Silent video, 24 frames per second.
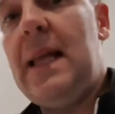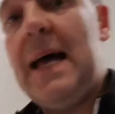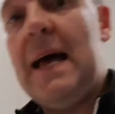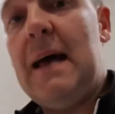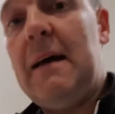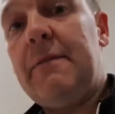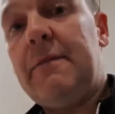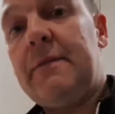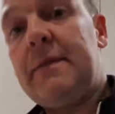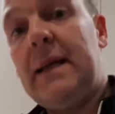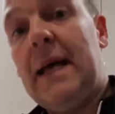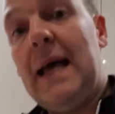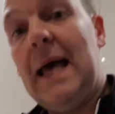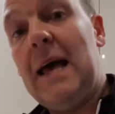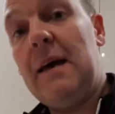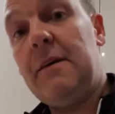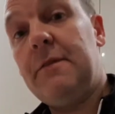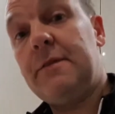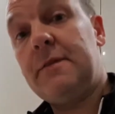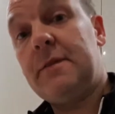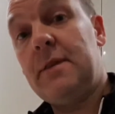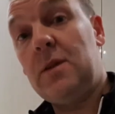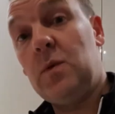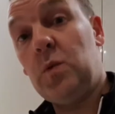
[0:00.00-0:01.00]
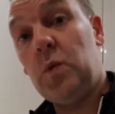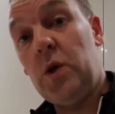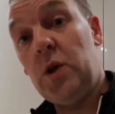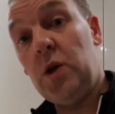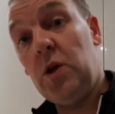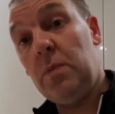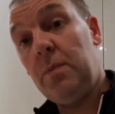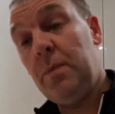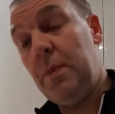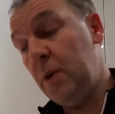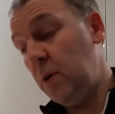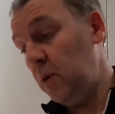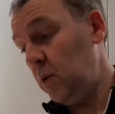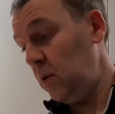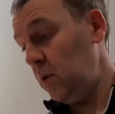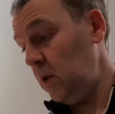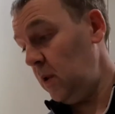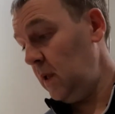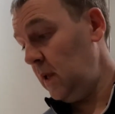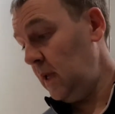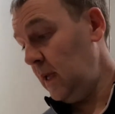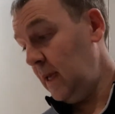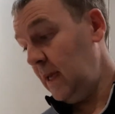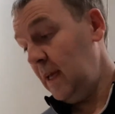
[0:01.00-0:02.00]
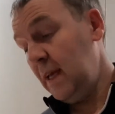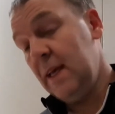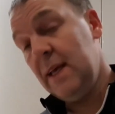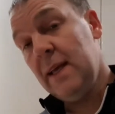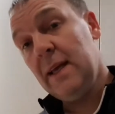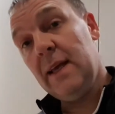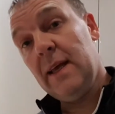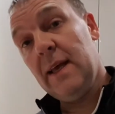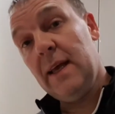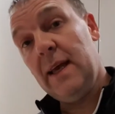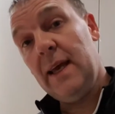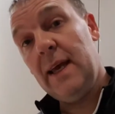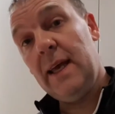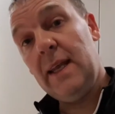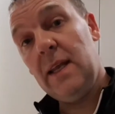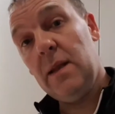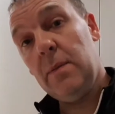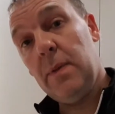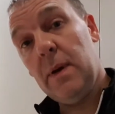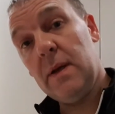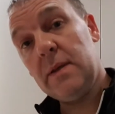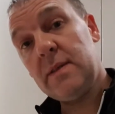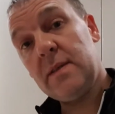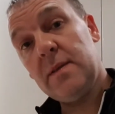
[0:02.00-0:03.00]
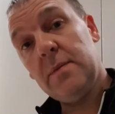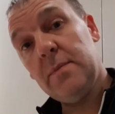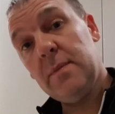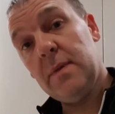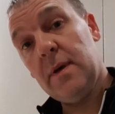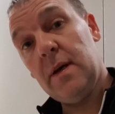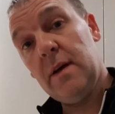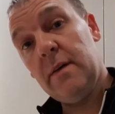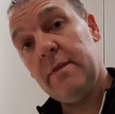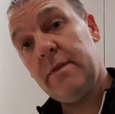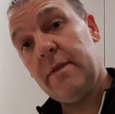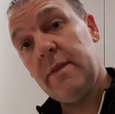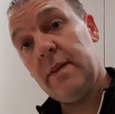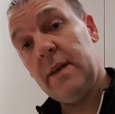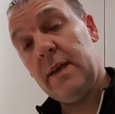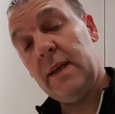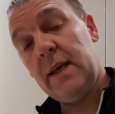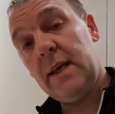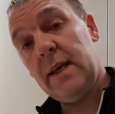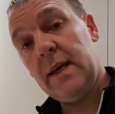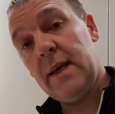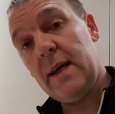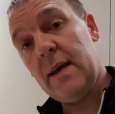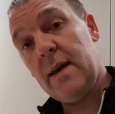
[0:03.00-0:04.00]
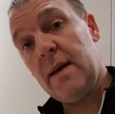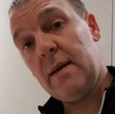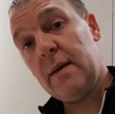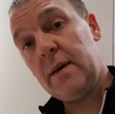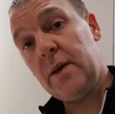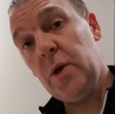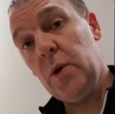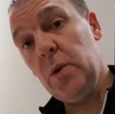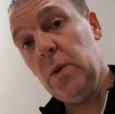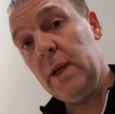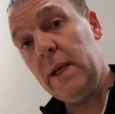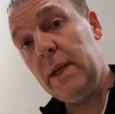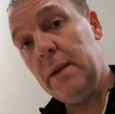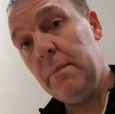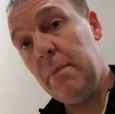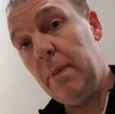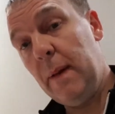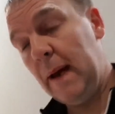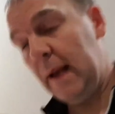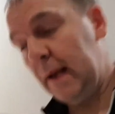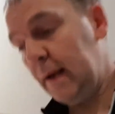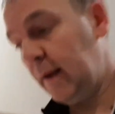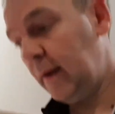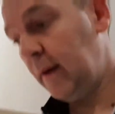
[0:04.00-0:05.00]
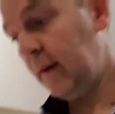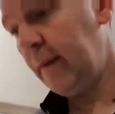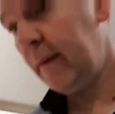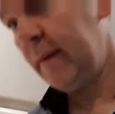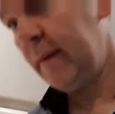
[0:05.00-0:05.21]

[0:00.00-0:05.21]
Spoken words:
left after the whirlpool in the bottom of the cooling pan.